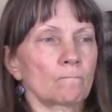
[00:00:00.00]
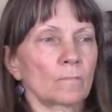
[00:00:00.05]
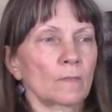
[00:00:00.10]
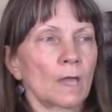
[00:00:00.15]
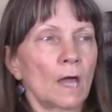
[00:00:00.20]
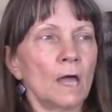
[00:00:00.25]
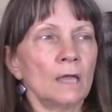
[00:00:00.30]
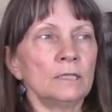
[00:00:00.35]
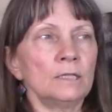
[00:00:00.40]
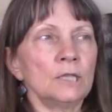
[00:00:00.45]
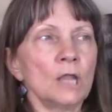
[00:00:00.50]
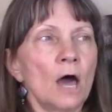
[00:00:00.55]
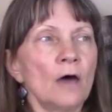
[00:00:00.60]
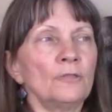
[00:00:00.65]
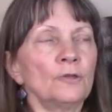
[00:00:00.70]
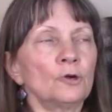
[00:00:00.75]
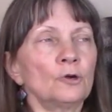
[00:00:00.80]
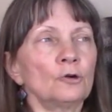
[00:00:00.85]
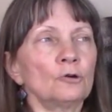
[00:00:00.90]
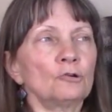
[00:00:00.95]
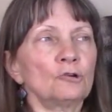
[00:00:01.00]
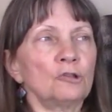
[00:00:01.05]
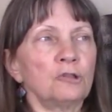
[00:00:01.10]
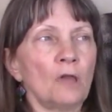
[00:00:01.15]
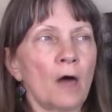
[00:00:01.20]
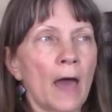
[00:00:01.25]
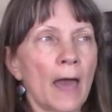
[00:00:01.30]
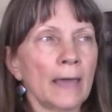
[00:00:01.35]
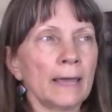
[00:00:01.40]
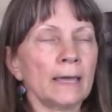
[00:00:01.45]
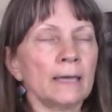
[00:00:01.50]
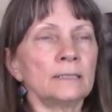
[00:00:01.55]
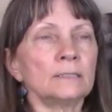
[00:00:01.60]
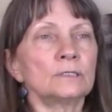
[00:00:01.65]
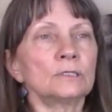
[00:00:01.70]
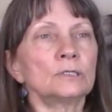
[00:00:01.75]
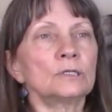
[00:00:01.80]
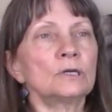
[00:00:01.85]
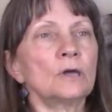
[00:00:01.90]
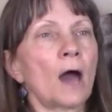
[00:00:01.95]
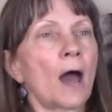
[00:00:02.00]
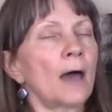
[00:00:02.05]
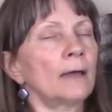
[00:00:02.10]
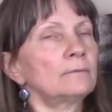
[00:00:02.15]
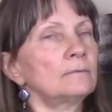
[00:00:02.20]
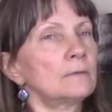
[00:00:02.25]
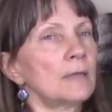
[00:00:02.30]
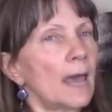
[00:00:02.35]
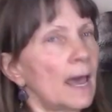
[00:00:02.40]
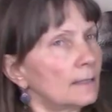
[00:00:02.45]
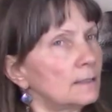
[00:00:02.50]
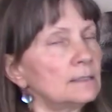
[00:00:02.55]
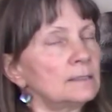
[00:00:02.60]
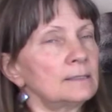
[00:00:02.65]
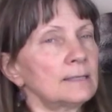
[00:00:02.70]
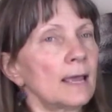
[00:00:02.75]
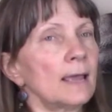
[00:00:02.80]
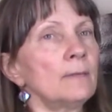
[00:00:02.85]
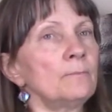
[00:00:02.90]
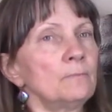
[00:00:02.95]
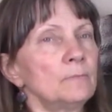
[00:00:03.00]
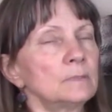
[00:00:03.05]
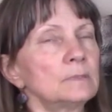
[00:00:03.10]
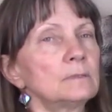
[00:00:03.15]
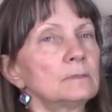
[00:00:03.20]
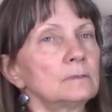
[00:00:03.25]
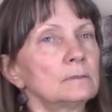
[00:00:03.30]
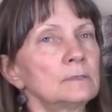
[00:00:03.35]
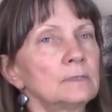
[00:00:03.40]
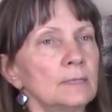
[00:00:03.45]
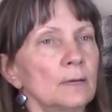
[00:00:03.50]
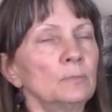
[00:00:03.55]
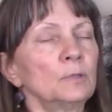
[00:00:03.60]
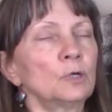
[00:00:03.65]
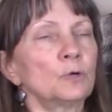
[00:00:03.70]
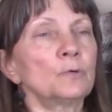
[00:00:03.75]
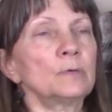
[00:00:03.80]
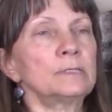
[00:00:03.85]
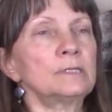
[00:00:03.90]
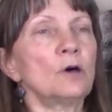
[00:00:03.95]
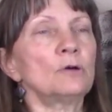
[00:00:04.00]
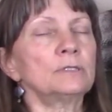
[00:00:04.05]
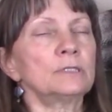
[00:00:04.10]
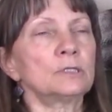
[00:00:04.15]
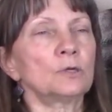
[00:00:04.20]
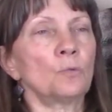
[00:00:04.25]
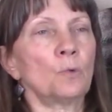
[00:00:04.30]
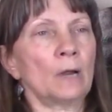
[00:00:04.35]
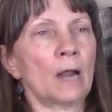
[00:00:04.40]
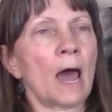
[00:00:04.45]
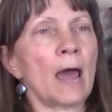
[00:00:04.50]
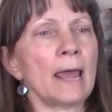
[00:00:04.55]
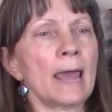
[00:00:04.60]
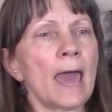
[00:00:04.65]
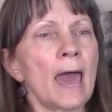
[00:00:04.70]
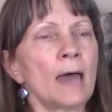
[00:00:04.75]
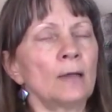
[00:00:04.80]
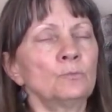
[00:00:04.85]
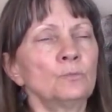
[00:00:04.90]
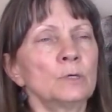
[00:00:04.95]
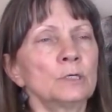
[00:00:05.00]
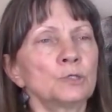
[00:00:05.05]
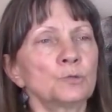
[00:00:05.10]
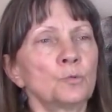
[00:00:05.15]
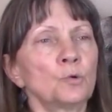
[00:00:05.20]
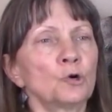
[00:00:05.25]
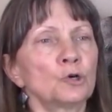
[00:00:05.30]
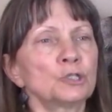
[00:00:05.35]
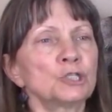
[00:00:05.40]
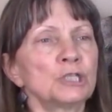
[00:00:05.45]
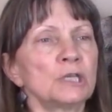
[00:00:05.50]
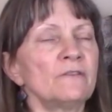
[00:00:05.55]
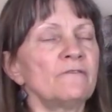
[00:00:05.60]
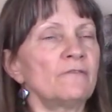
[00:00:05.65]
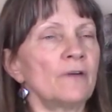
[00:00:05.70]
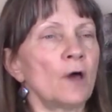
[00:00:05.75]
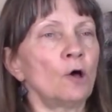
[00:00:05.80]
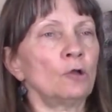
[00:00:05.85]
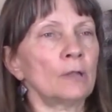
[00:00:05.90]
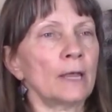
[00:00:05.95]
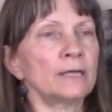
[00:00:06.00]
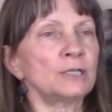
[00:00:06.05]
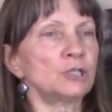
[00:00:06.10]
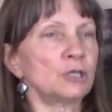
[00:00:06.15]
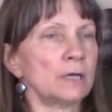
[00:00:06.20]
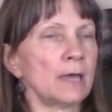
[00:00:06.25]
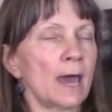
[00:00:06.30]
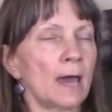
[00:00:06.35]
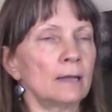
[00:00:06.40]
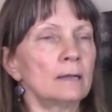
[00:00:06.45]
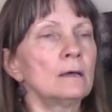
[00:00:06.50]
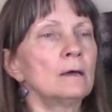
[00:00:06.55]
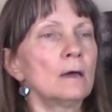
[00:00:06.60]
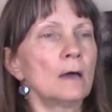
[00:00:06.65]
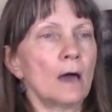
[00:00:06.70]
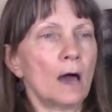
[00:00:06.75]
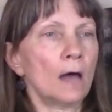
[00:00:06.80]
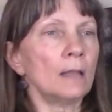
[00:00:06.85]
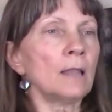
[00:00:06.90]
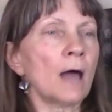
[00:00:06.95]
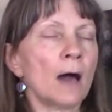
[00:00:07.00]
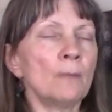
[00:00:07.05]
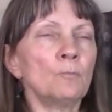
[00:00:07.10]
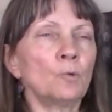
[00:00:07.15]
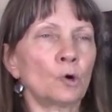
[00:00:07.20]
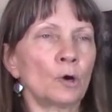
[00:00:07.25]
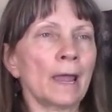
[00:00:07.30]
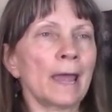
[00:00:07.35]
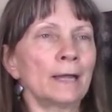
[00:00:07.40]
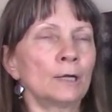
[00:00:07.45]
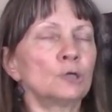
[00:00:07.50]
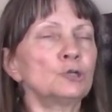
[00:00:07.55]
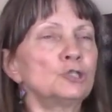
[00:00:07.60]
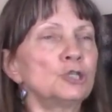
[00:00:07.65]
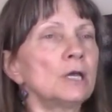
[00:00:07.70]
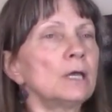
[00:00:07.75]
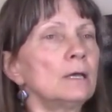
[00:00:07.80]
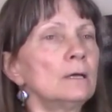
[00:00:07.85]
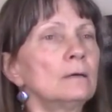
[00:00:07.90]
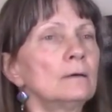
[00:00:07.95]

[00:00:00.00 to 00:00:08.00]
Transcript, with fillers: Another client had the similar results to what I had, which were she felt like she had a lot more energy.